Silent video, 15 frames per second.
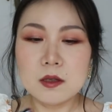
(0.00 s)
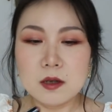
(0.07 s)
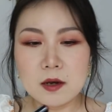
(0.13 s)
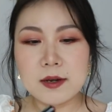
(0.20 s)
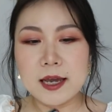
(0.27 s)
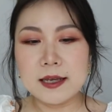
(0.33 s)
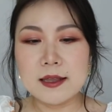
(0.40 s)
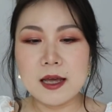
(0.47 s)

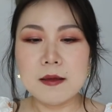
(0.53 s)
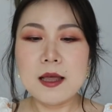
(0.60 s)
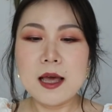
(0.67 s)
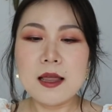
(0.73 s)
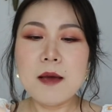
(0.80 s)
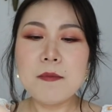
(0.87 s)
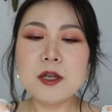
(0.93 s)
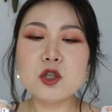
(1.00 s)
Okay,
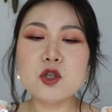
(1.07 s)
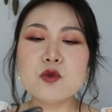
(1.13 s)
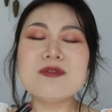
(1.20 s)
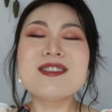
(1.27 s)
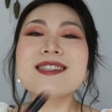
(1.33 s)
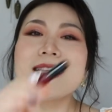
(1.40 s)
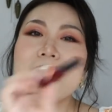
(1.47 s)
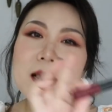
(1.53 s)
let me do the
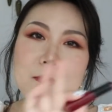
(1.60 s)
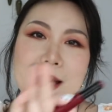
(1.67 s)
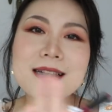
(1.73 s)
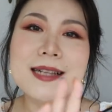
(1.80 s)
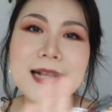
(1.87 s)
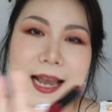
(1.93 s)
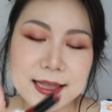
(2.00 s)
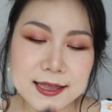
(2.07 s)
same as
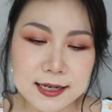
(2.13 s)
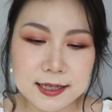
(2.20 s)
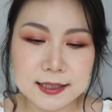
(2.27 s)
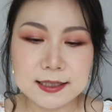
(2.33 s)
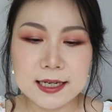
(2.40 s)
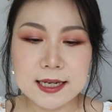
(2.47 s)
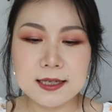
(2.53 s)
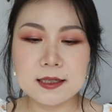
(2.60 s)
Kathleen
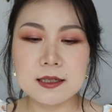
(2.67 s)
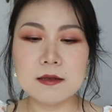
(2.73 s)
did.